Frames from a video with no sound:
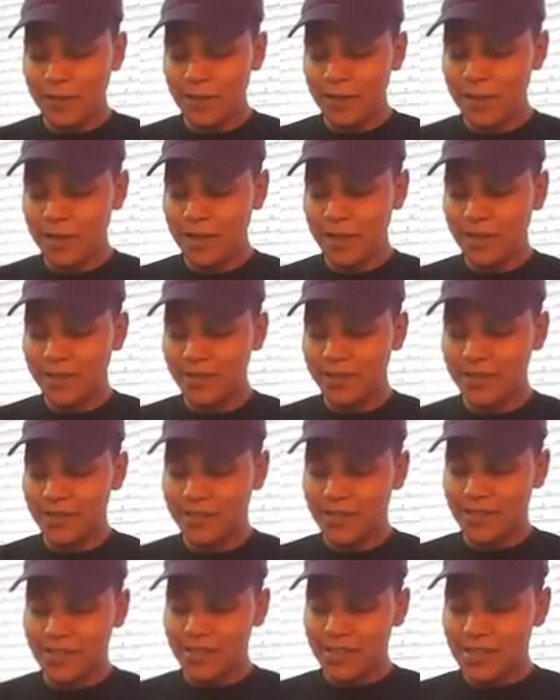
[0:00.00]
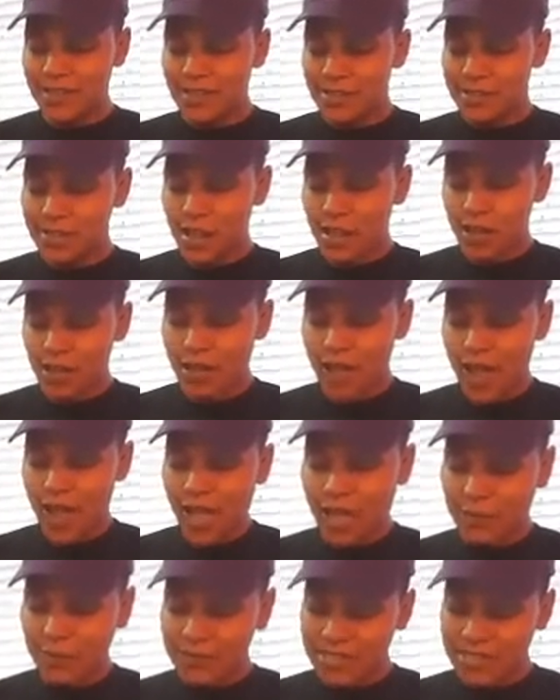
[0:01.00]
from there. So I